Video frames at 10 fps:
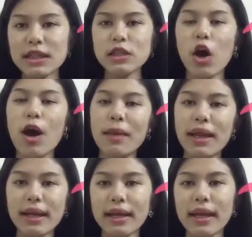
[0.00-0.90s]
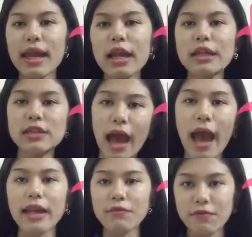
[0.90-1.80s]
British or American English
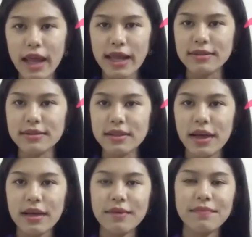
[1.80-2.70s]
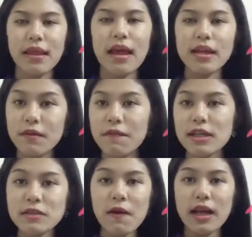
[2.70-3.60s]
are different. The
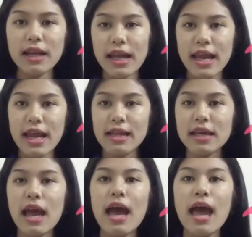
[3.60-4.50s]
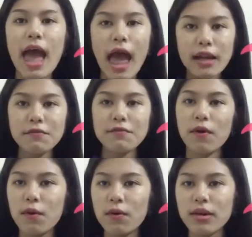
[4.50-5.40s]
first one is
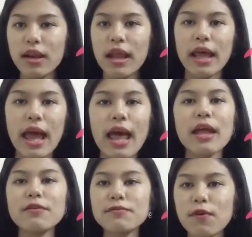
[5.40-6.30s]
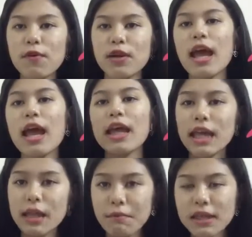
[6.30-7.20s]
handphone. Handphone
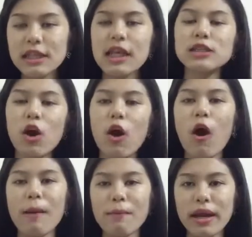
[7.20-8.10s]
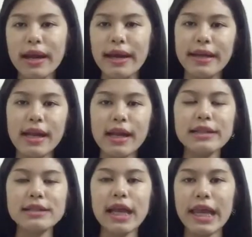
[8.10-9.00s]
in British or American
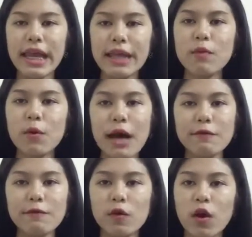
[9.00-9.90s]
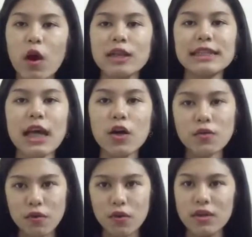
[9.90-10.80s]
English is mobile phone or
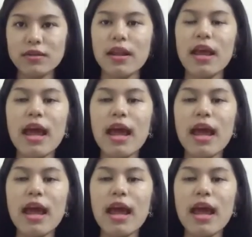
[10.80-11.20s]
cell phone.